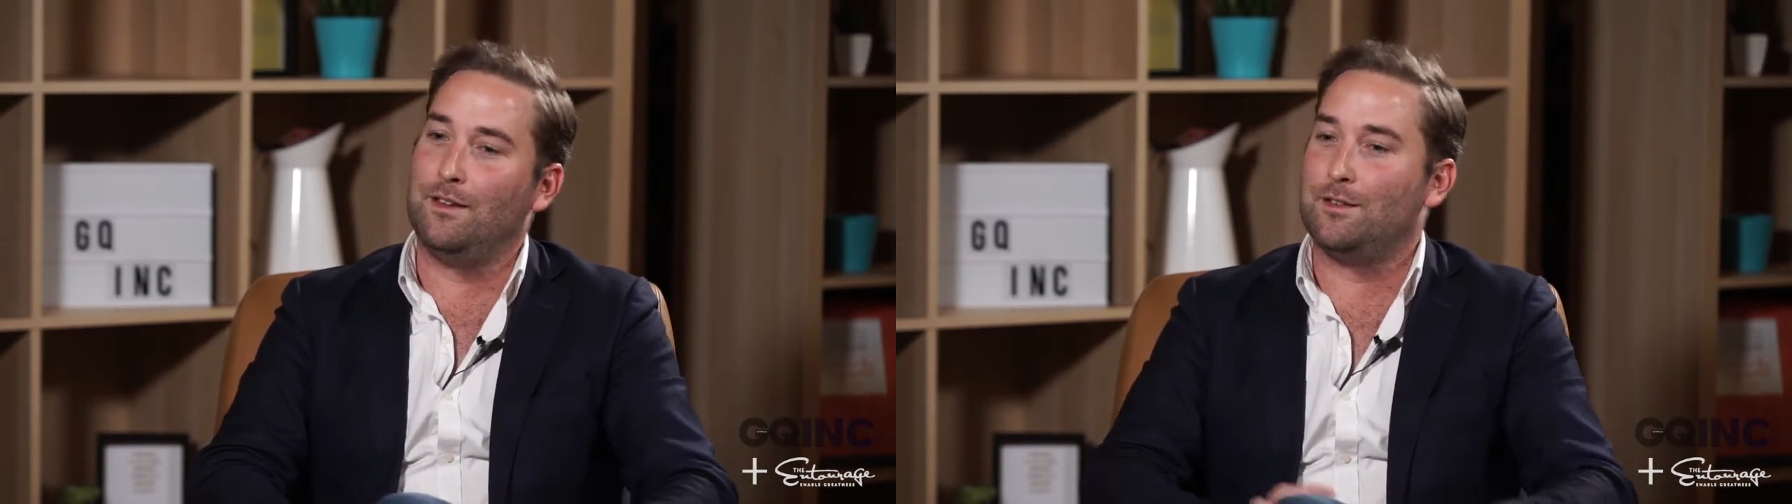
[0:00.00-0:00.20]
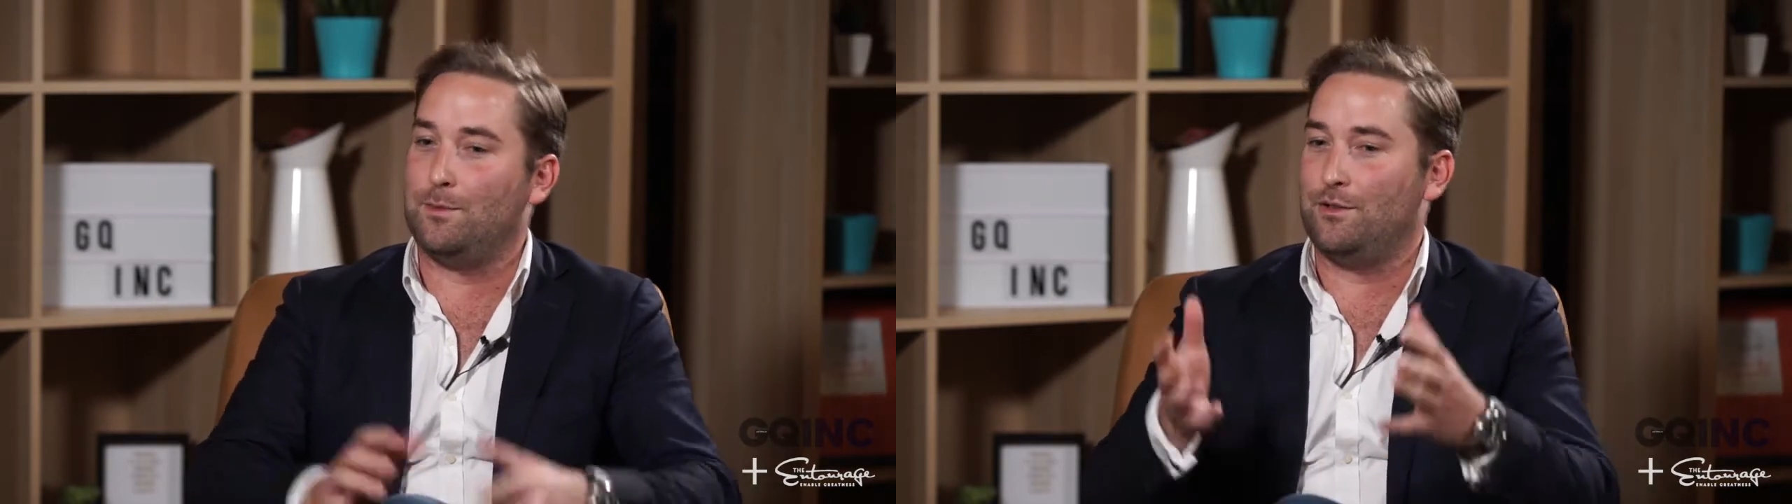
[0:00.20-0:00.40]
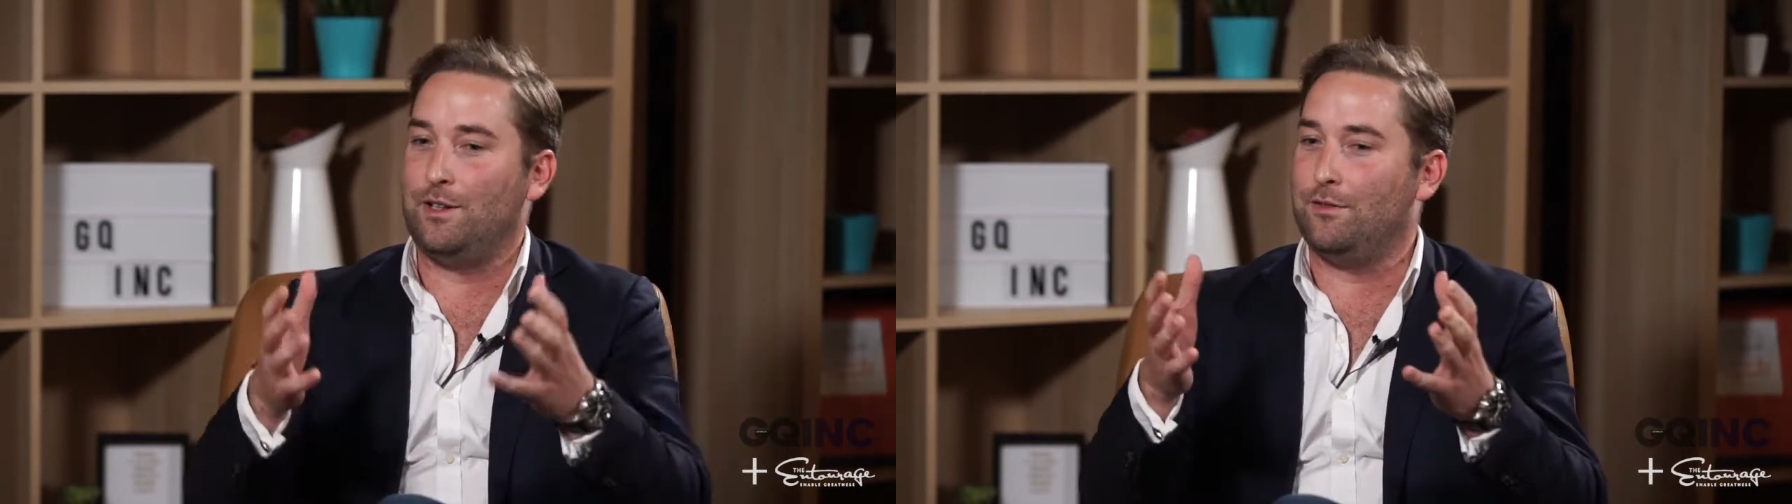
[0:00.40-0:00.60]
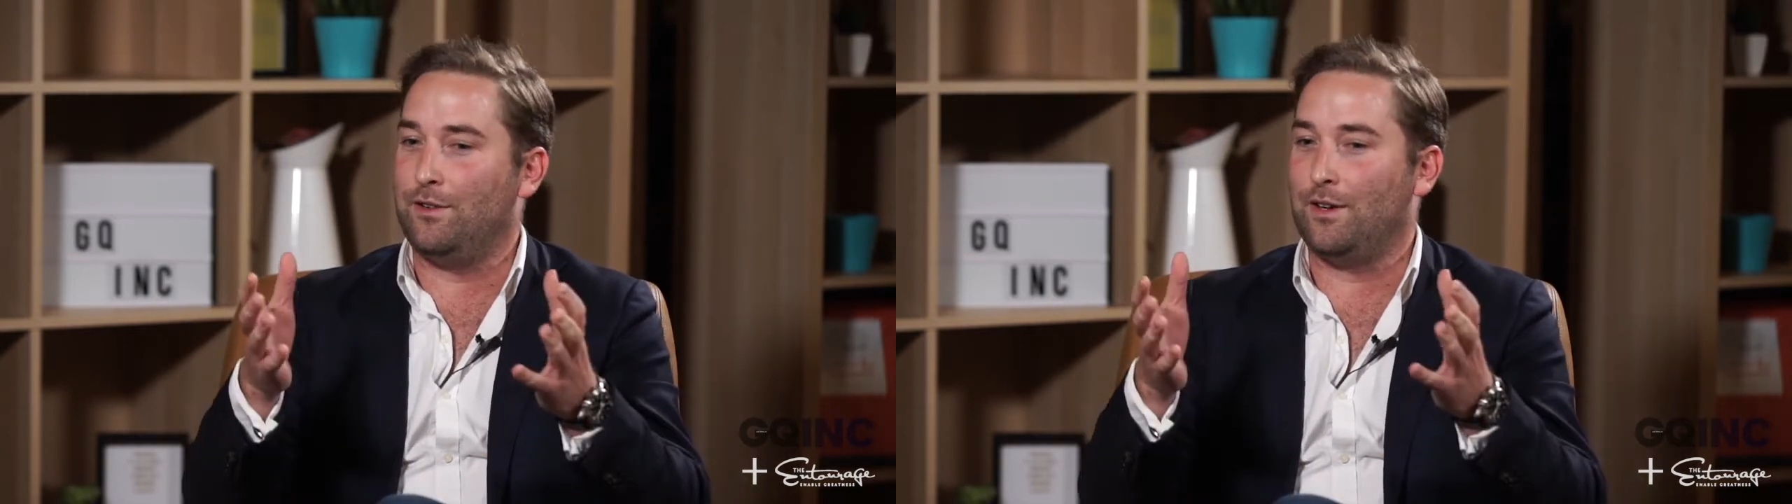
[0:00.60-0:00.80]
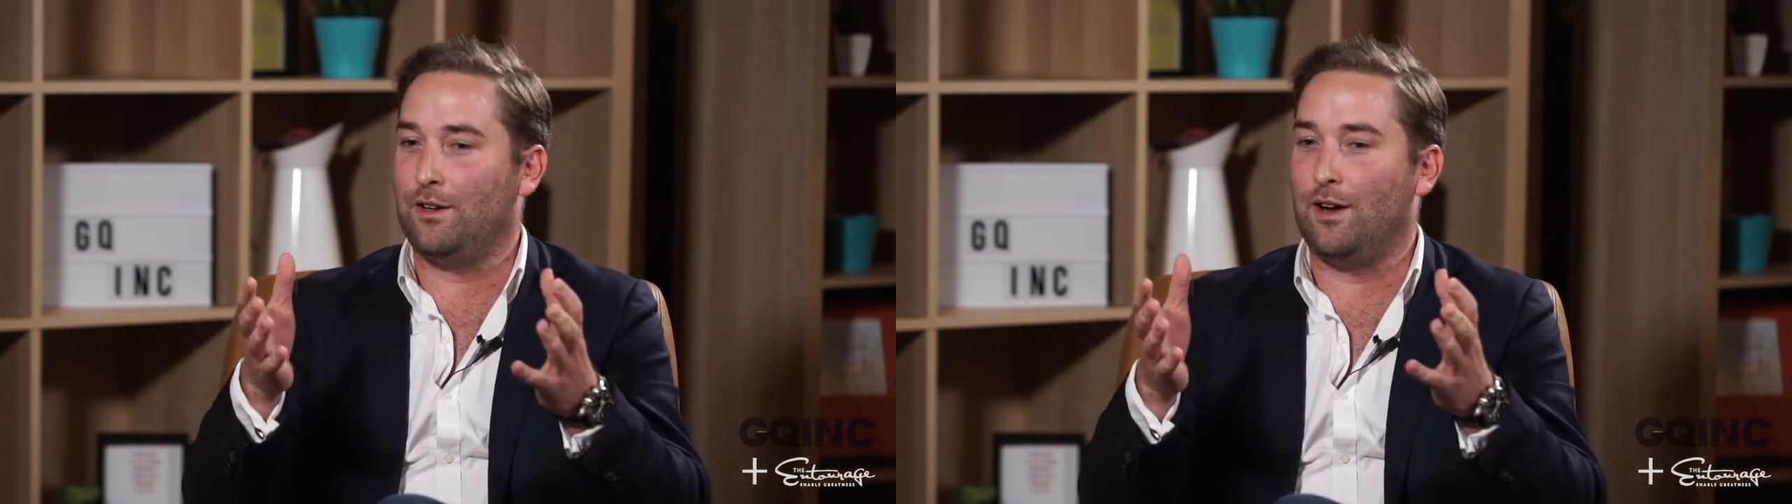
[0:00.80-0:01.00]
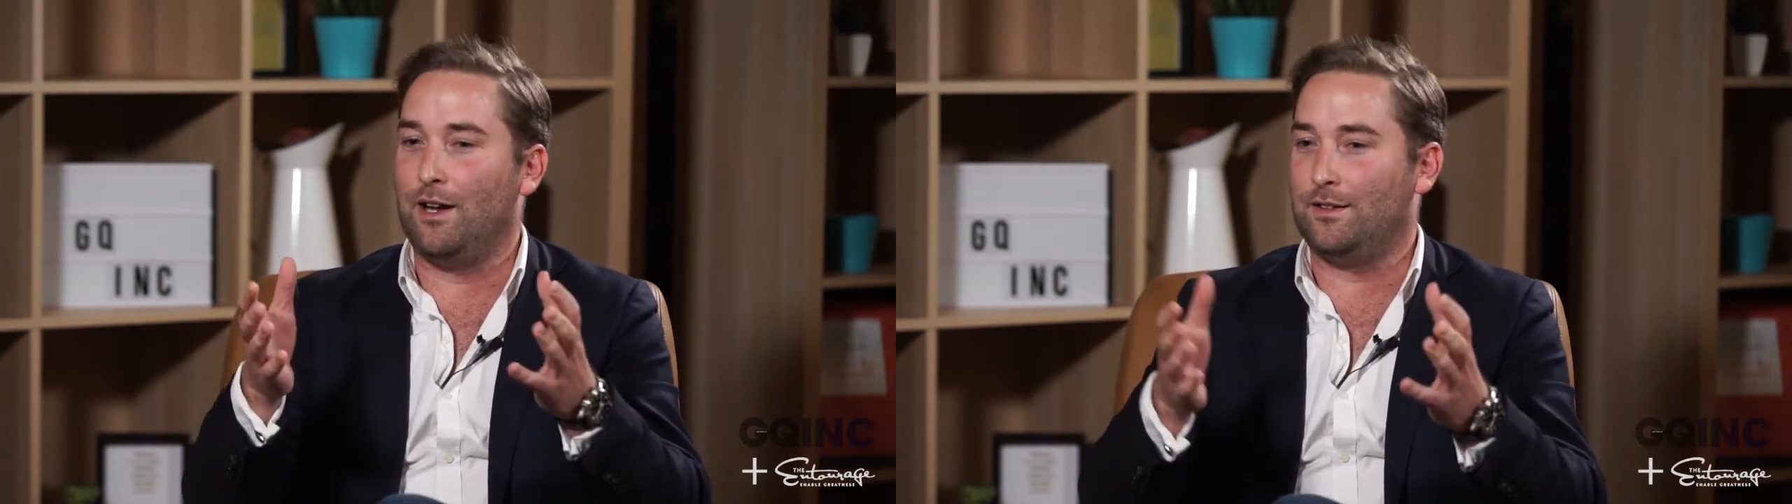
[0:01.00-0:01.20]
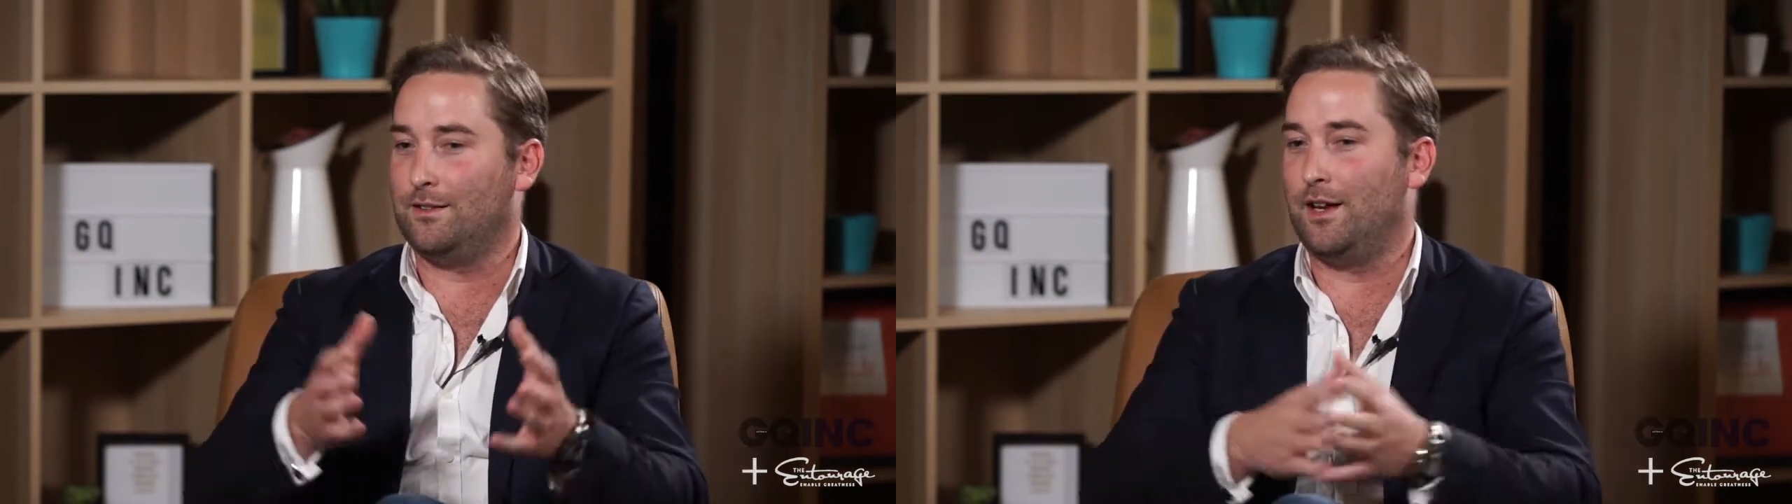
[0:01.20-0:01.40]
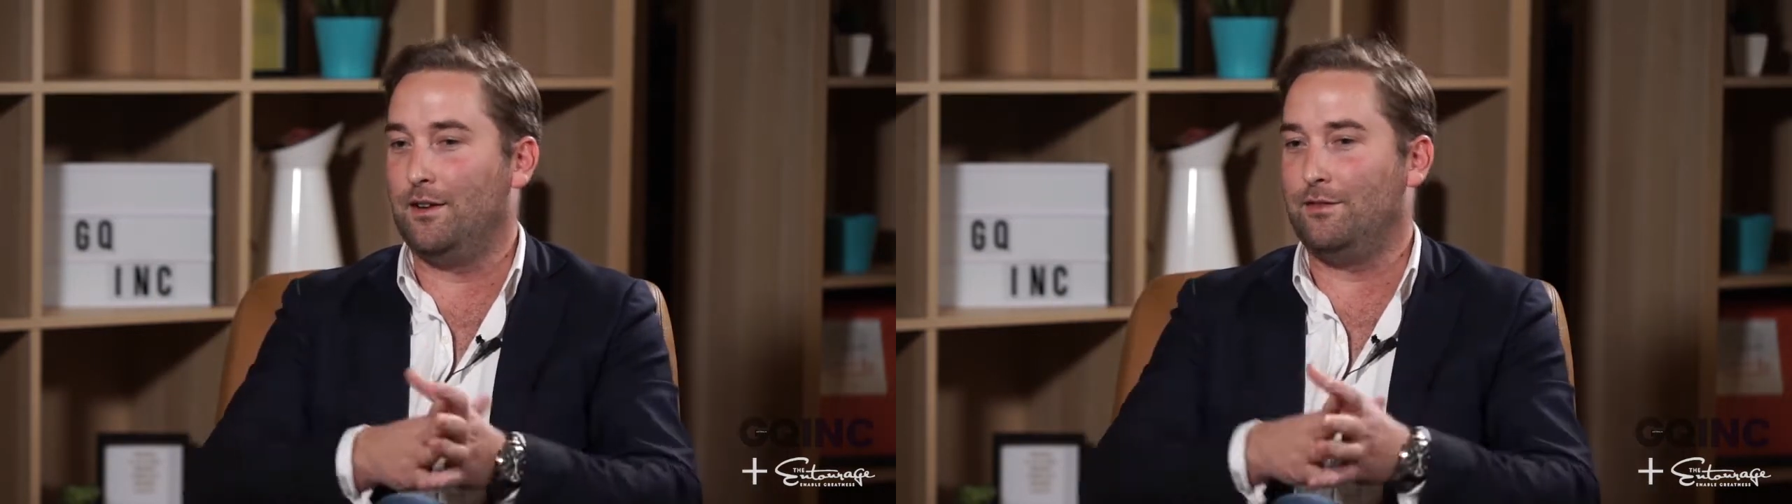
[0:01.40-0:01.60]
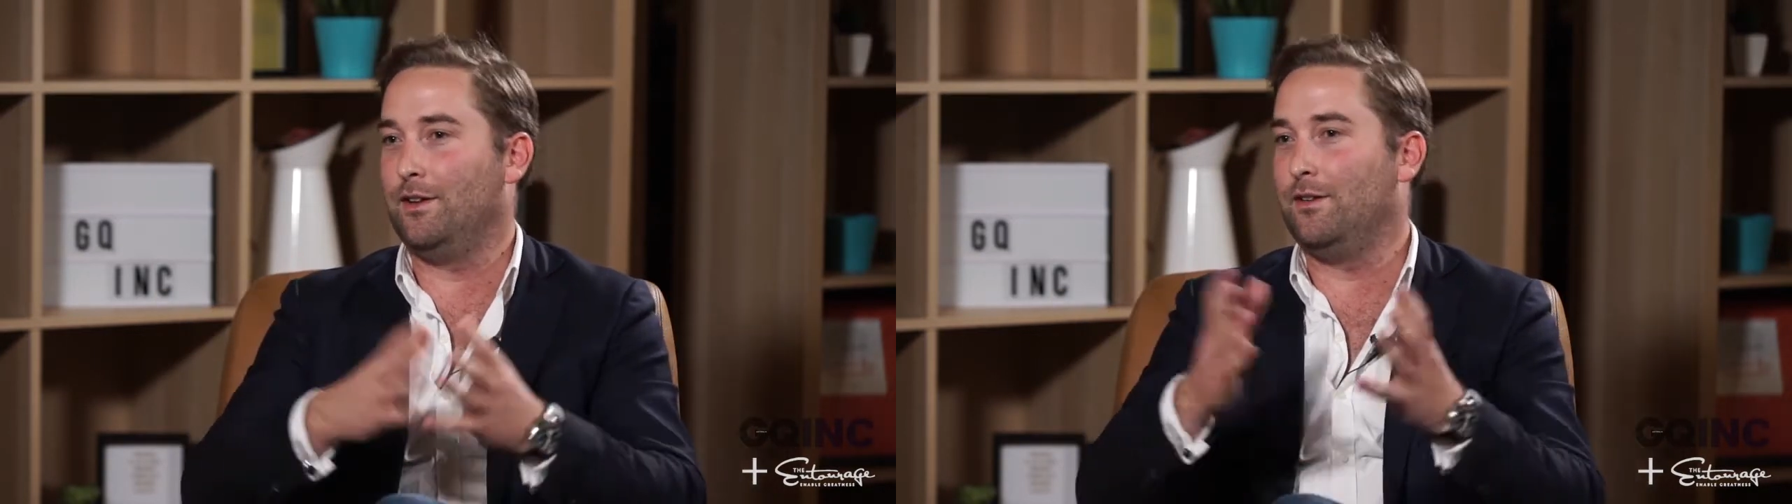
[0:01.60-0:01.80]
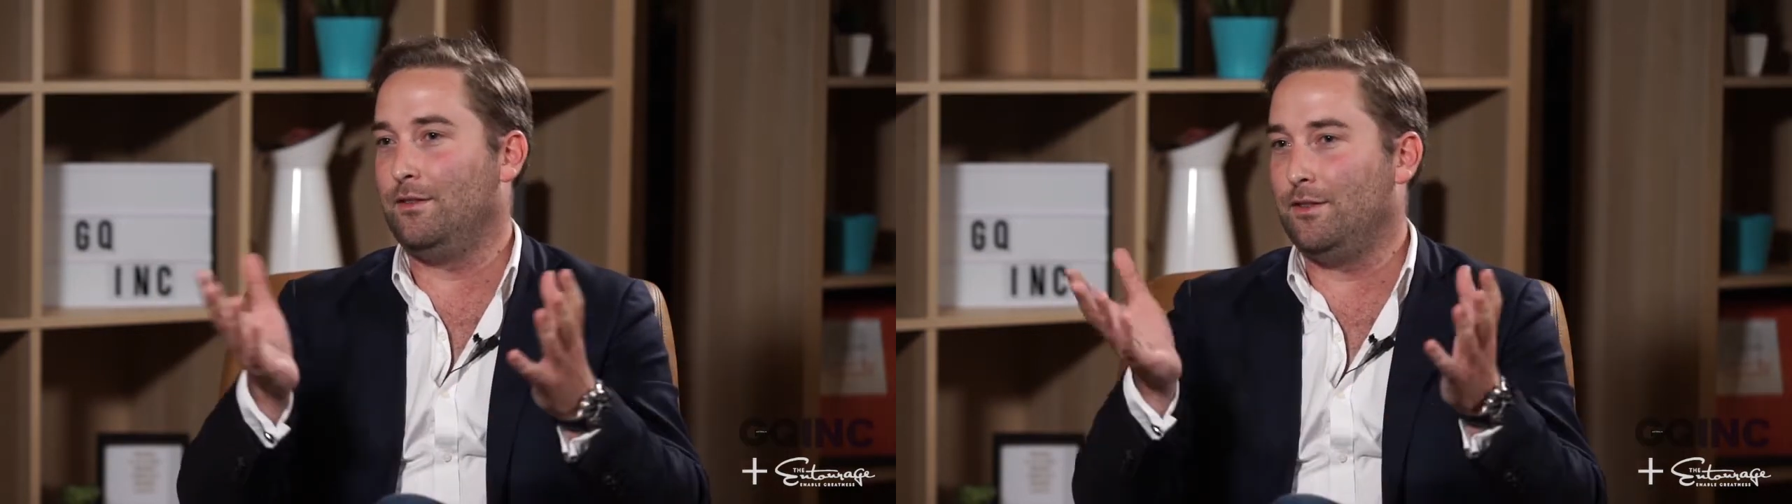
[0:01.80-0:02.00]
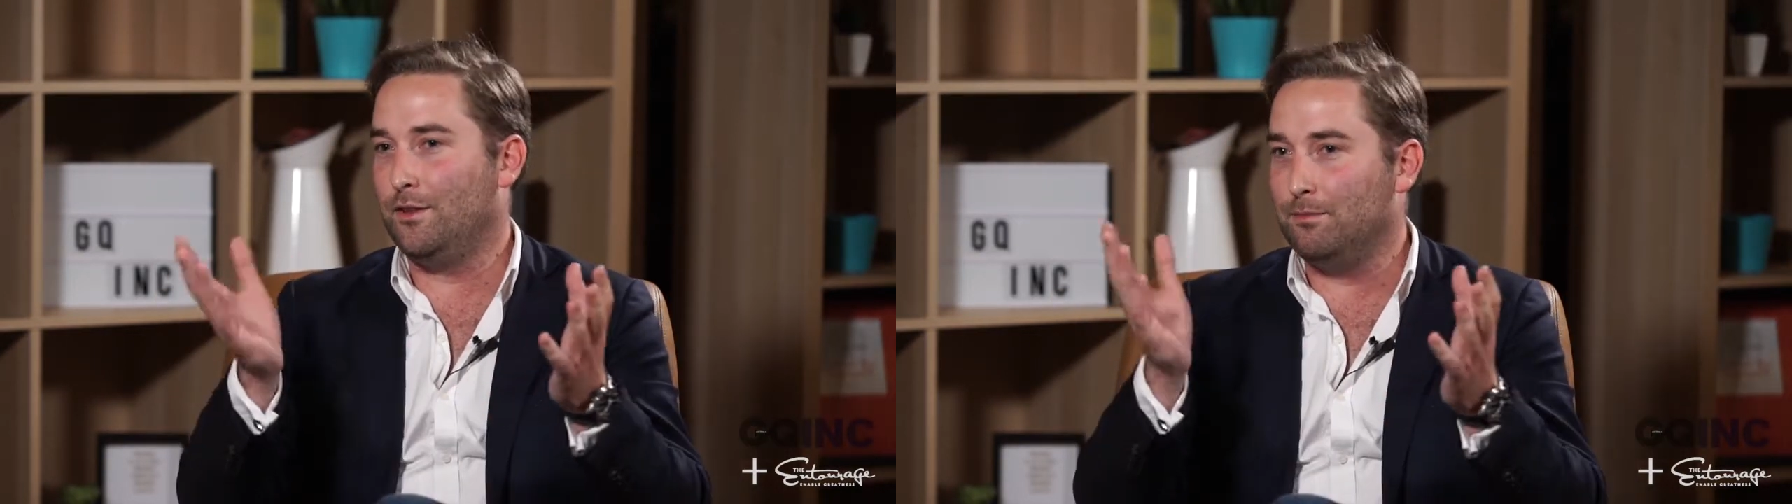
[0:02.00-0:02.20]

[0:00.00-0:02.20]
Especially if a client doesn't have a